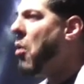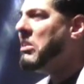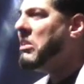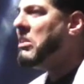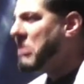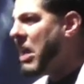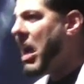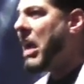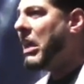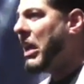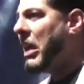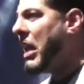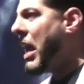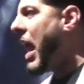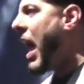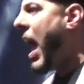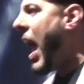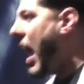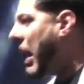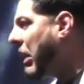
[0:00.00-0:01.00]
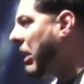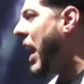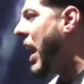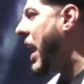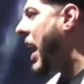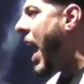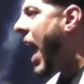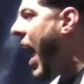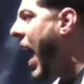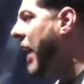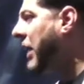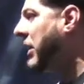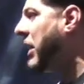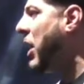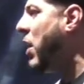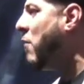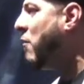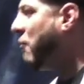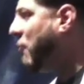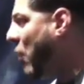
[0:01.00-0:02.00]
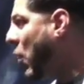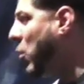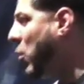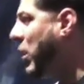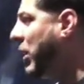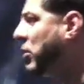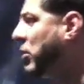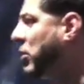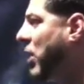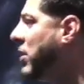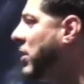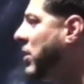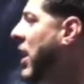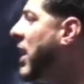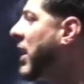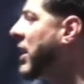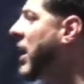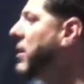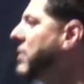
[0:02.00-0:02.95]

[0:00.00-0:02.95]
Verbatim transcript: yelling and, and, and acting a fool in church? Because he